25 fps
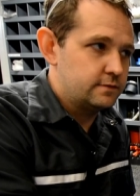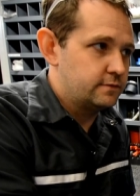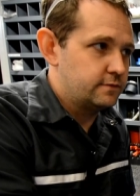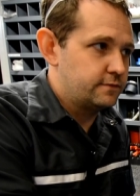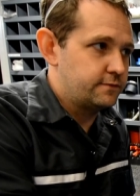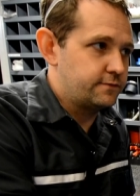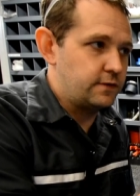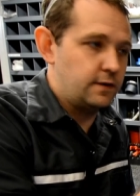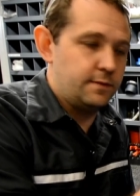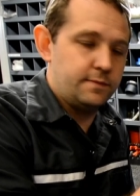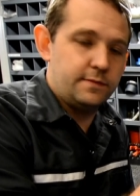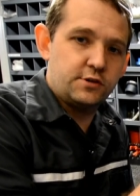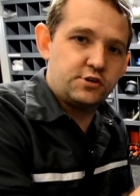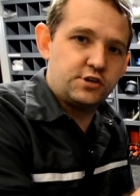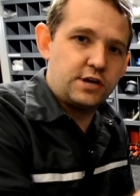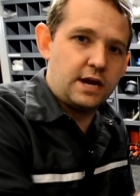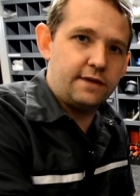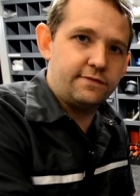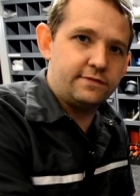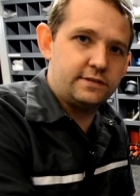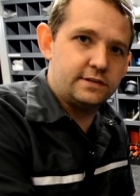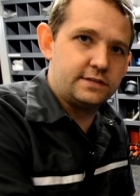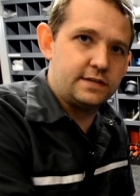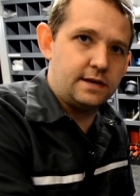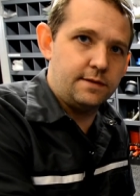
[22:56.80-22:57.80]
from the
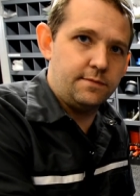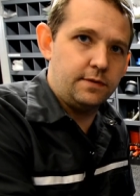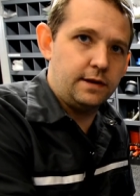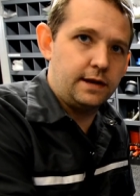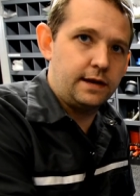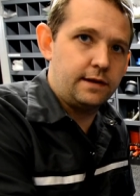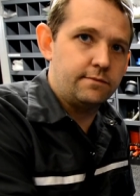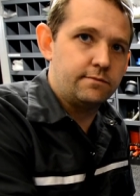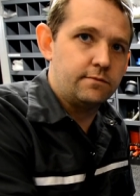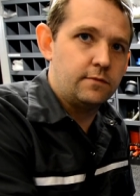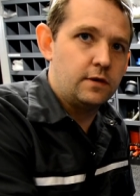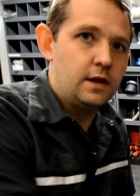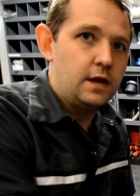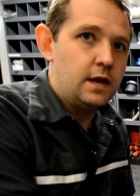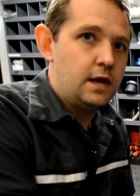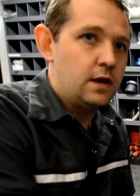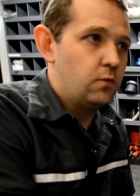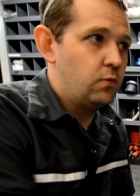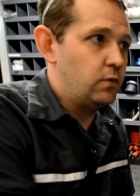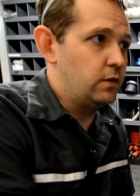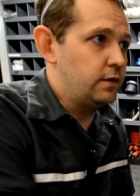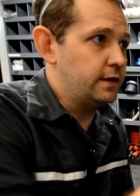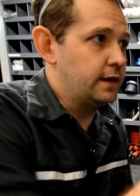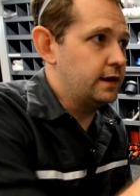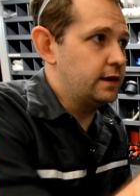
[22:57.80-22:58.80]
shaft assembly,
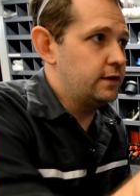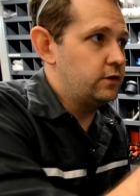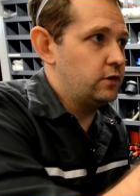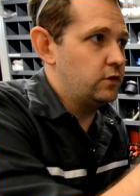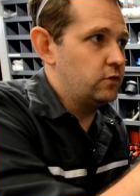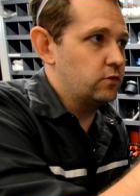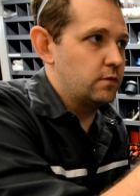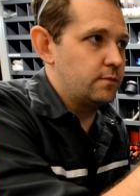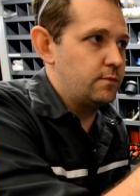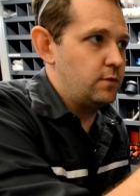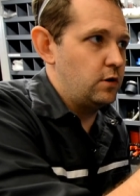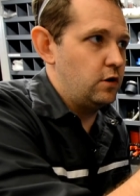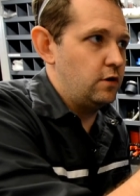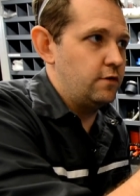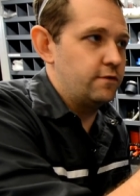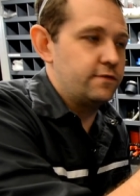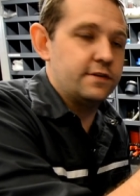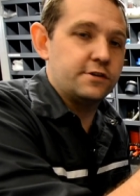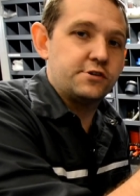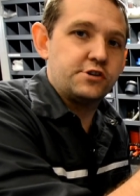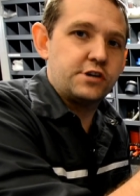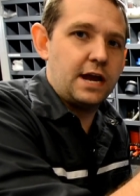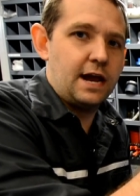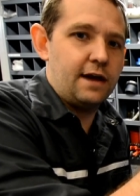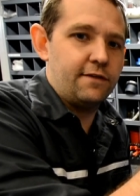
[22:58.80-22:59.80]
we'll need to remove the
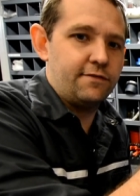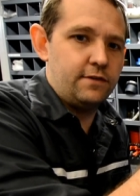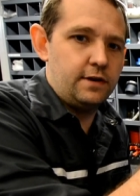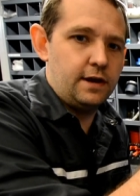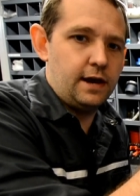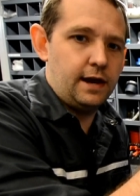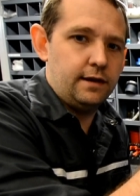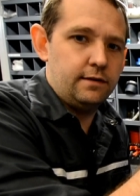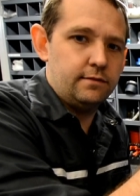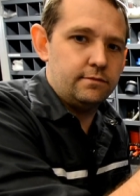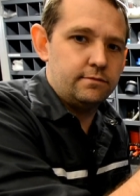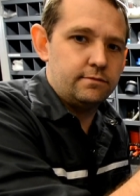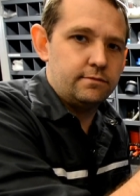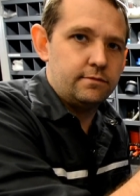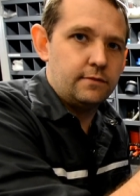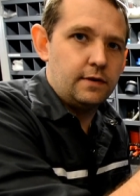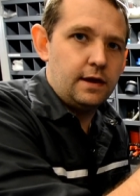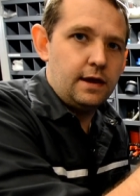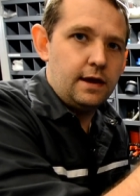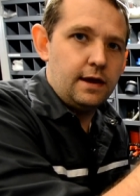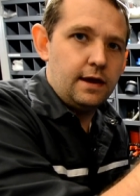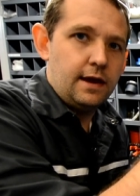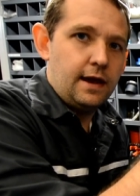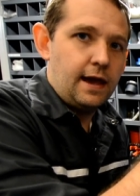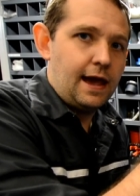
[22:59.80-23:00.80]
shaft nut.
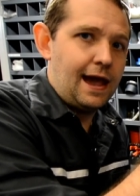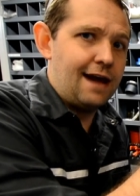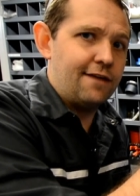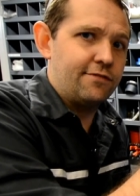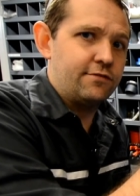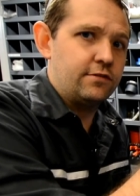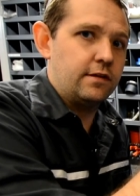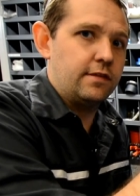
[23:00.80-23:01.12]
After